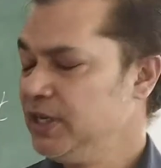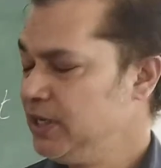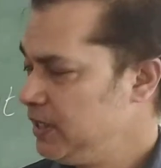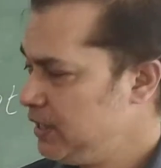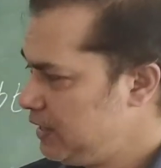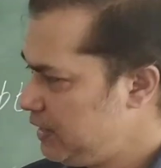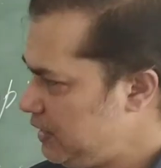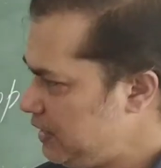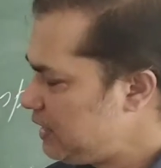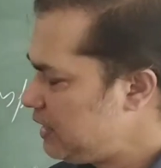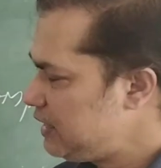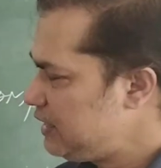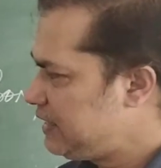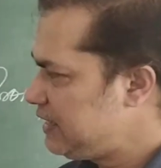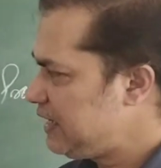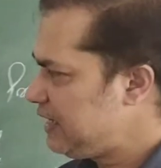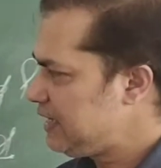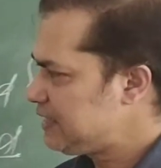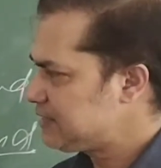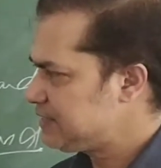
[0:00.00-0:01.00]
Here
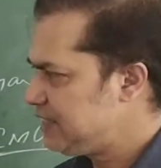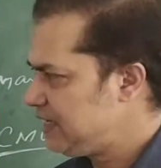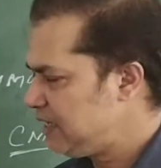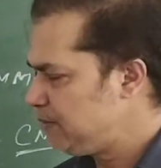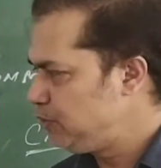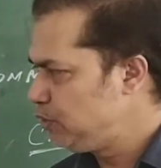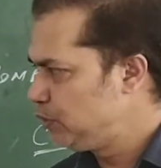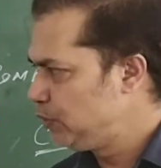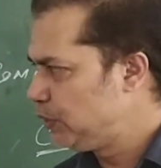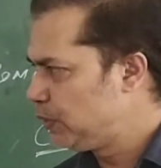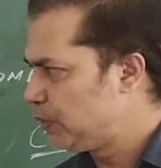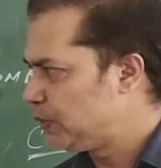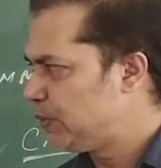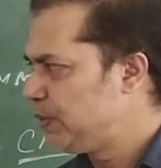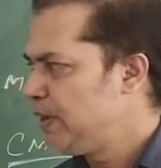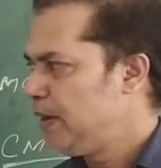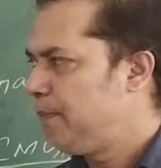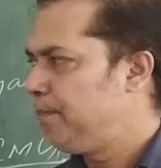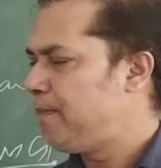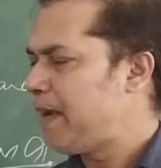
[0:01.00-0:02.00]
DNS name you know,
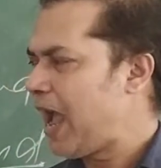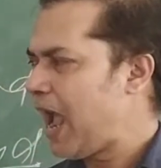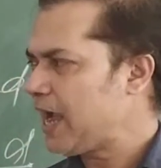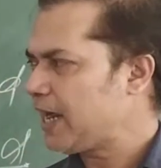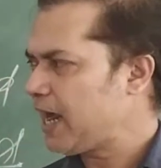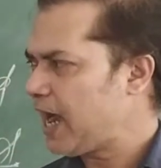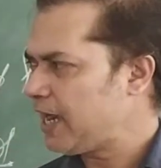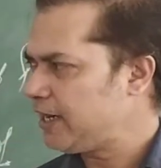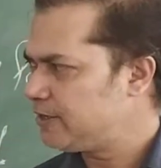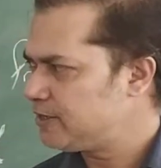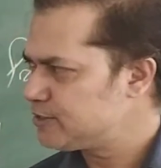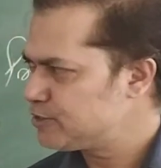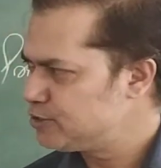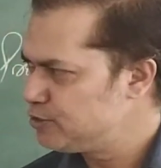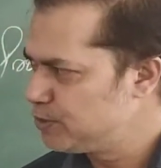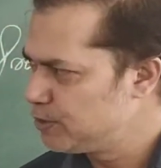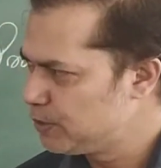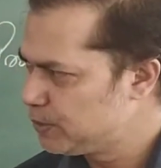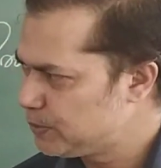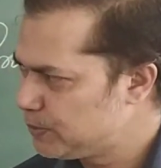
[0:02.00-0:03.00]
MAC address
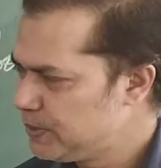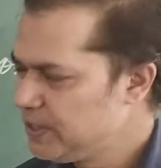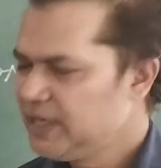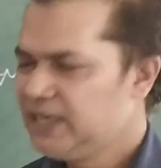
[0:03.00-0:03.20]
you know,